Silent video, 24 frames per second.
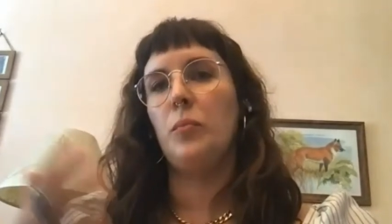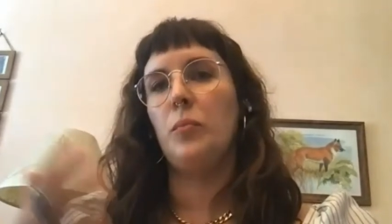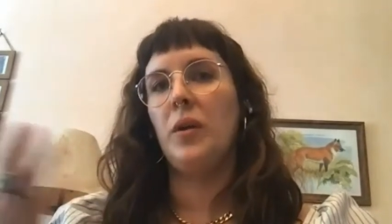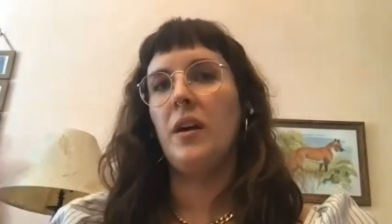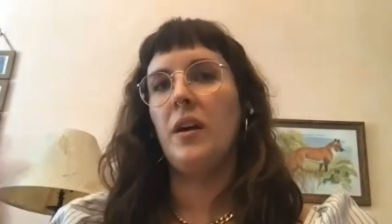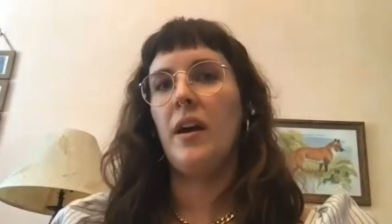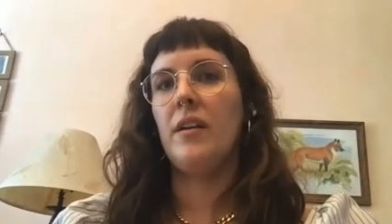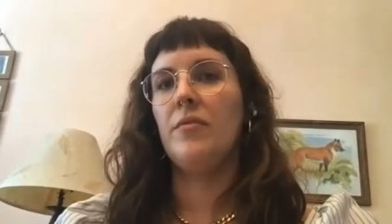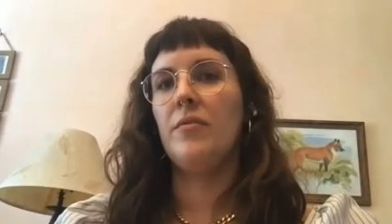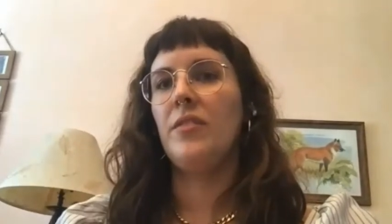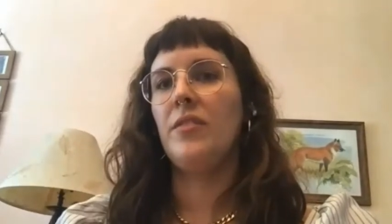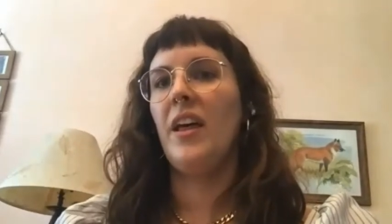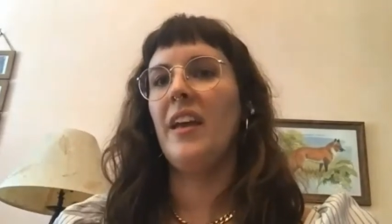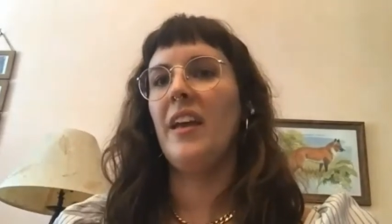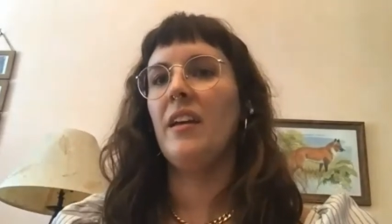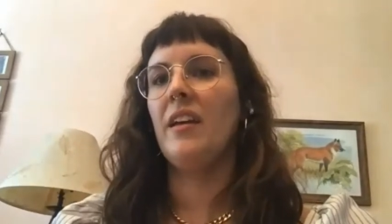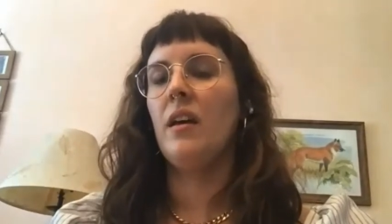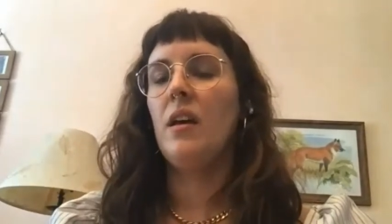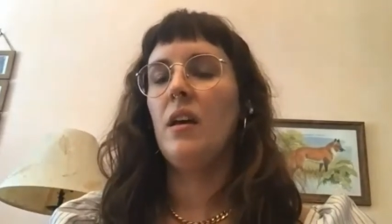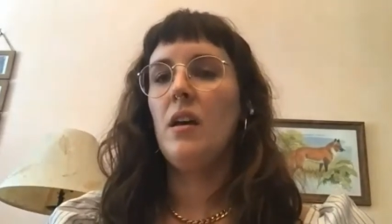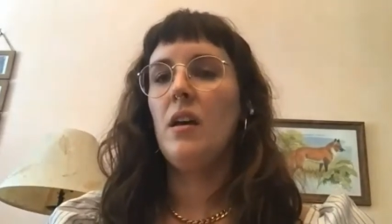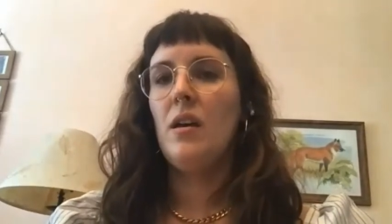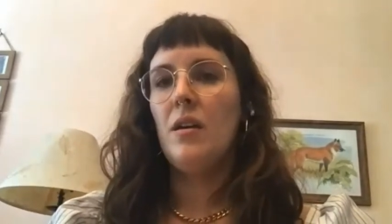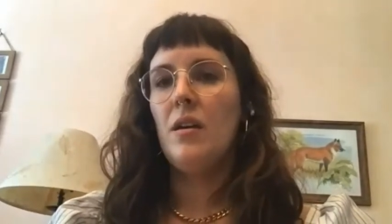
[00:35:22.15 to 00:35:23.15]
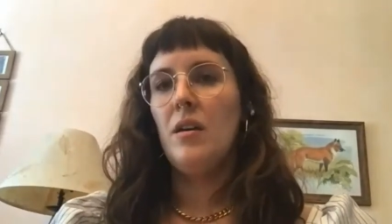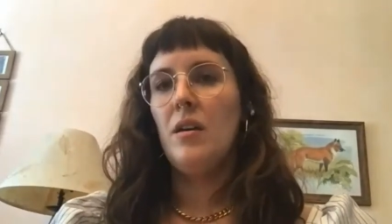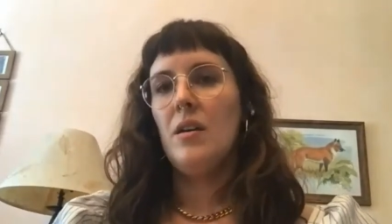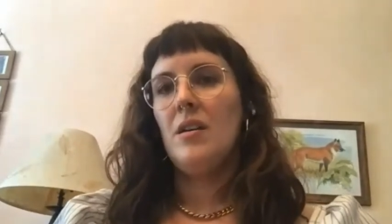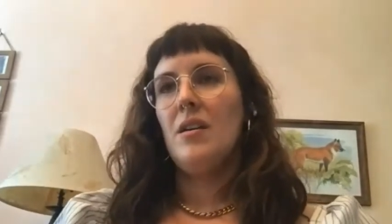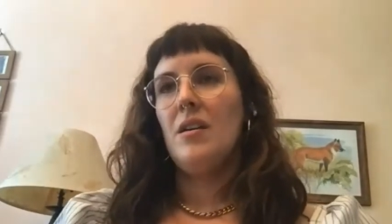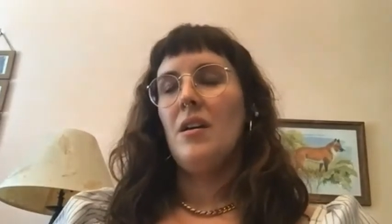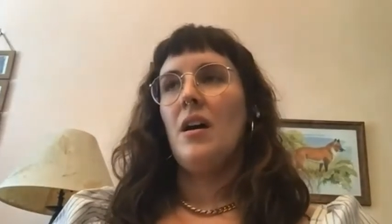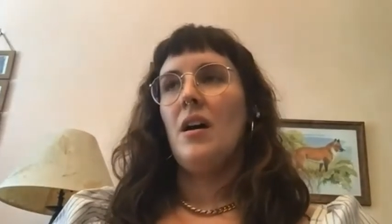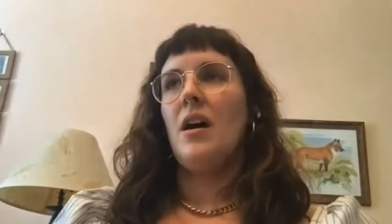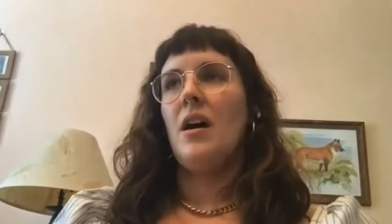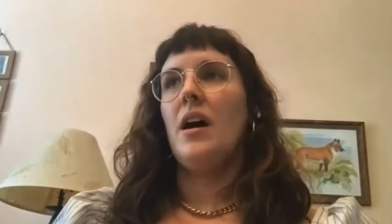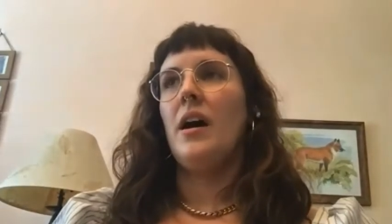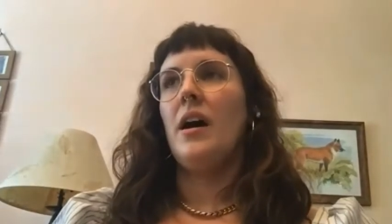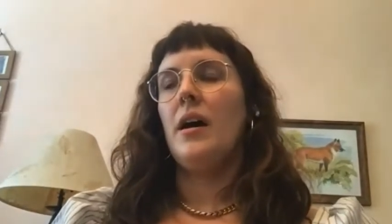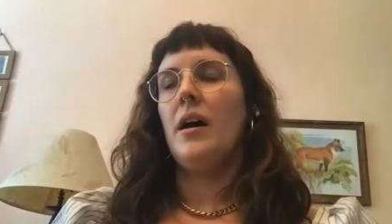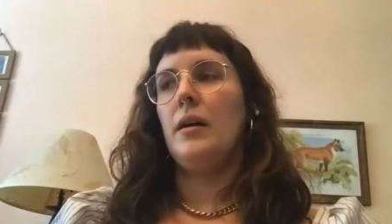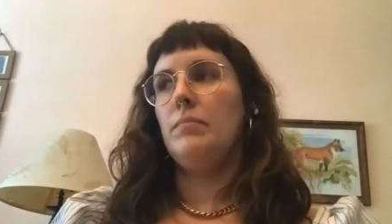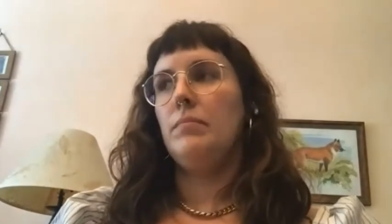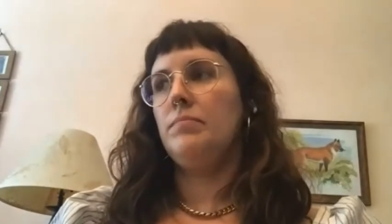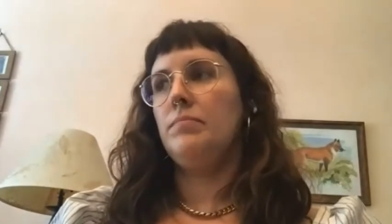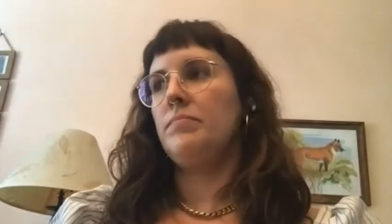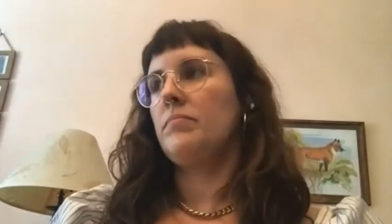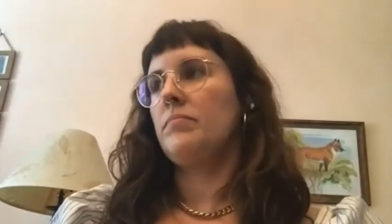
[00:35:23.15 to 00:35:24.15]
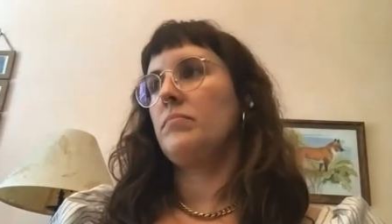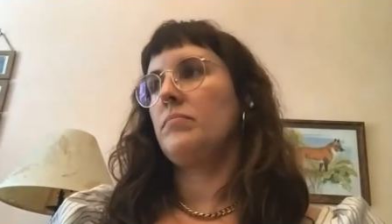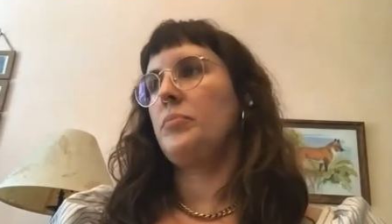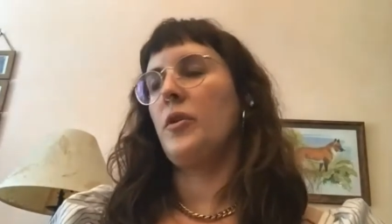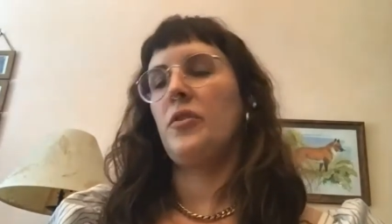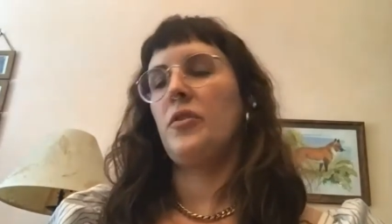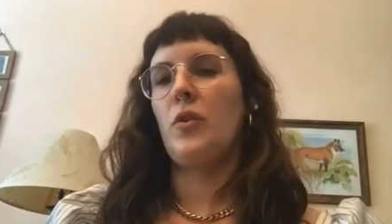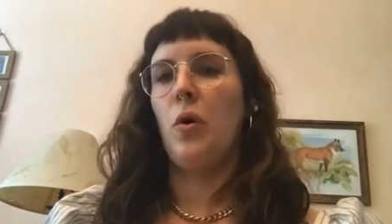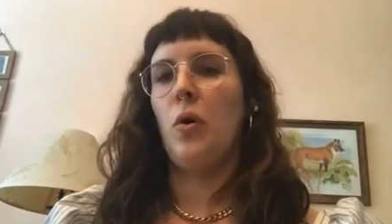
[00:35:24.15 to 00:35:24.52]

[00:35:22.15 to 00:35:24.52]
We kind of like put